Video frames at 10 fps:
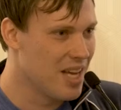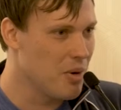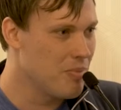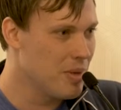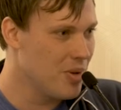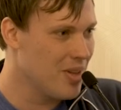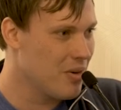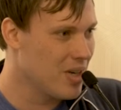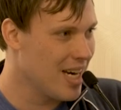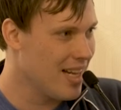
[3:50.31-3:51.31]
there were people
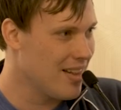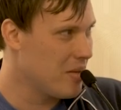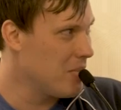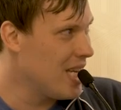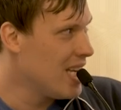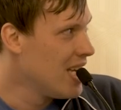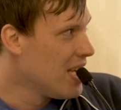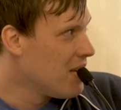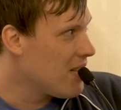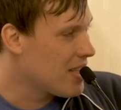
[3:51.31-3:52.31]
that were kind of like me,
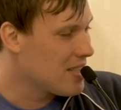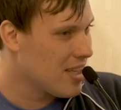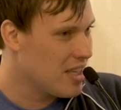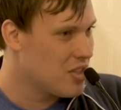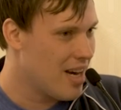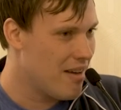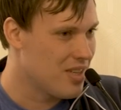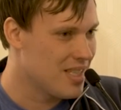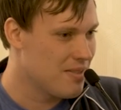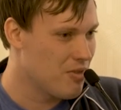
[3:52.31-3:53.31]
like this guy
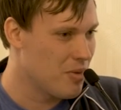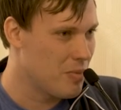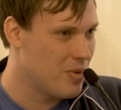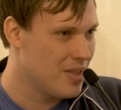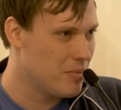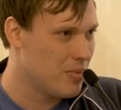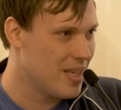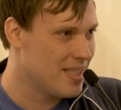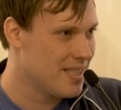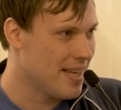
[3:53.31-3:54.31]
Travis from the pizza
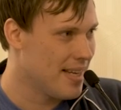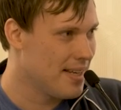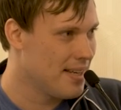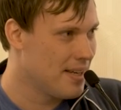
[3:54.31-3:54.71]
place. And